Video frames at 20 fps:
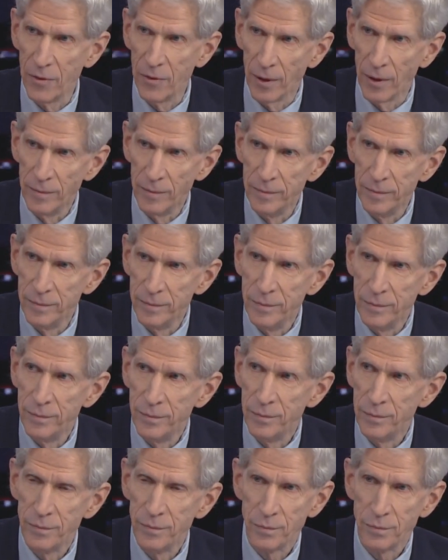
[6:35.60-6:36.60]
nobody else seems to
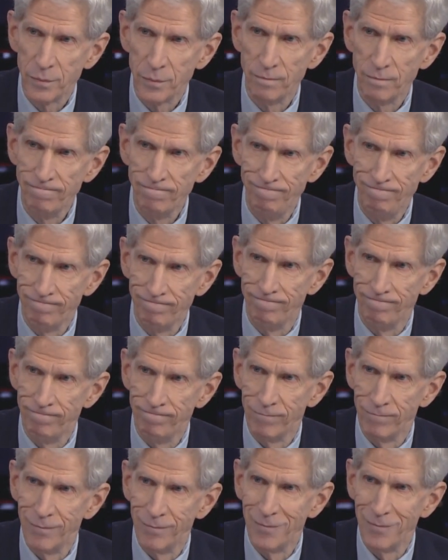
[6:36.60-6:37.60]
be talking about it.
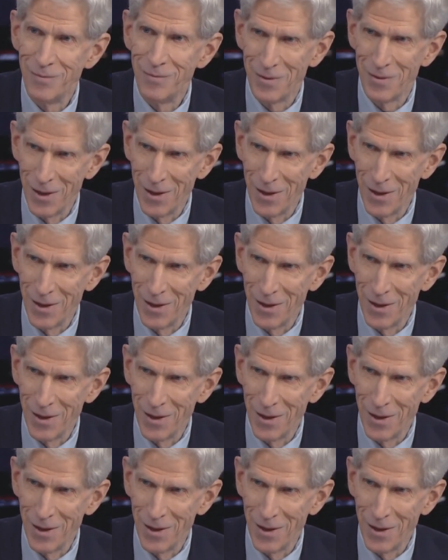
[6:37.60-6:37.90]
Thank you again.